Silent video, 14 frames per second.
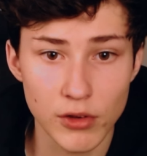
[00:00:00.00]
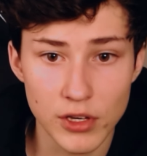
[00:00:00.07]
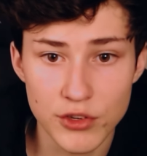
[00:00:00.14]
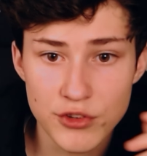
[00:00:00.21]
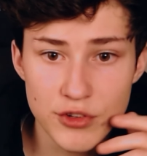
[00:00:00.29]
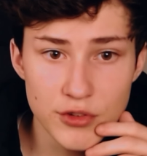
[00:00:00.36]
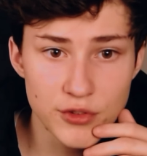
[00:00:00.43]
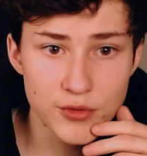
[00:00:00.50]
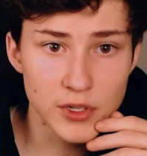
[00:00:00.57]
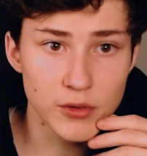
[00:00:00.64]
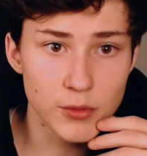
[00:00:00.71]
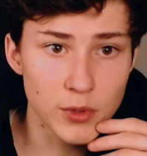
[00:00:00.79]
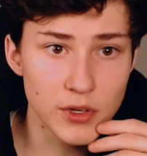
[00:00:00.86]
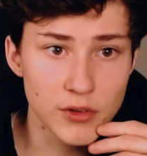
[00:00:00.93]
You can choose where
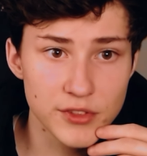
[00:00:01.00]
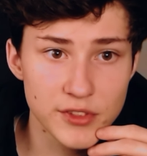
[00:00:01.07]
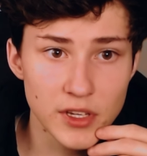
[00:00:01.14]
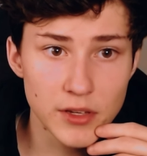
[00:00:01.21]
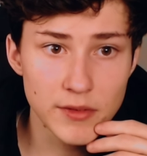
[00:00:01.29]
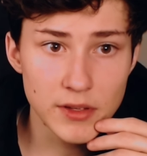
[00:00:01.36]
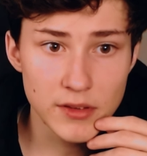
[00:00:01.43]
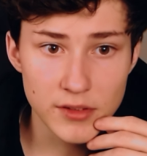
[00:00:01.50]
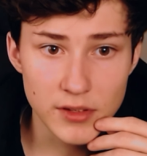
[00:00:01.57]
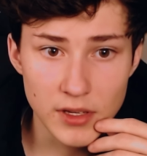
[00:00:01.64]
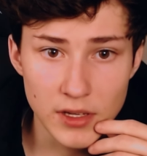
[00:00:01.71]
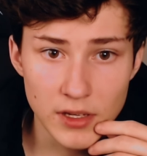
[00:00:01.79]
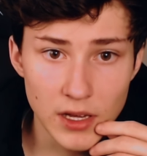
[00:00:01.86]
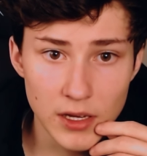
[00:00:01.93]
you want to save it, and